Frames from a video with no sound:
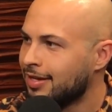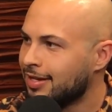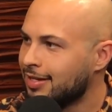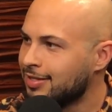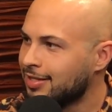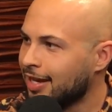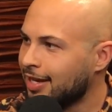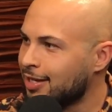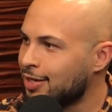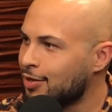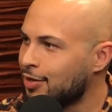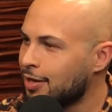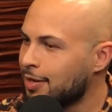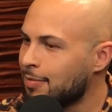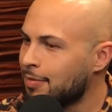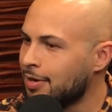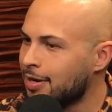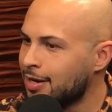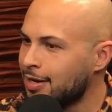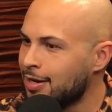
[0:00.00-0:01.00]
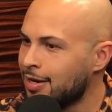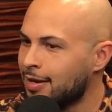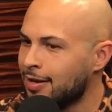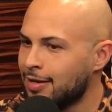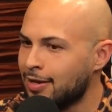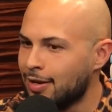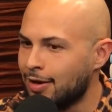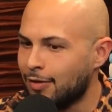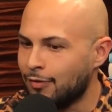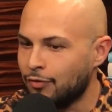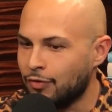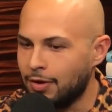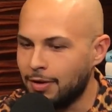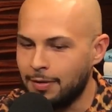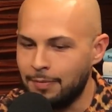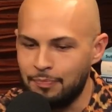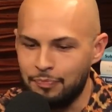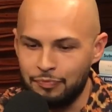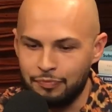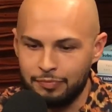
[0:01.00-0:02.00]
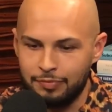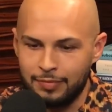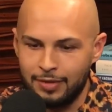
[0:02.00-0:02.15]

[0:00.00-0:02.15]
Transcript: It's like you can, from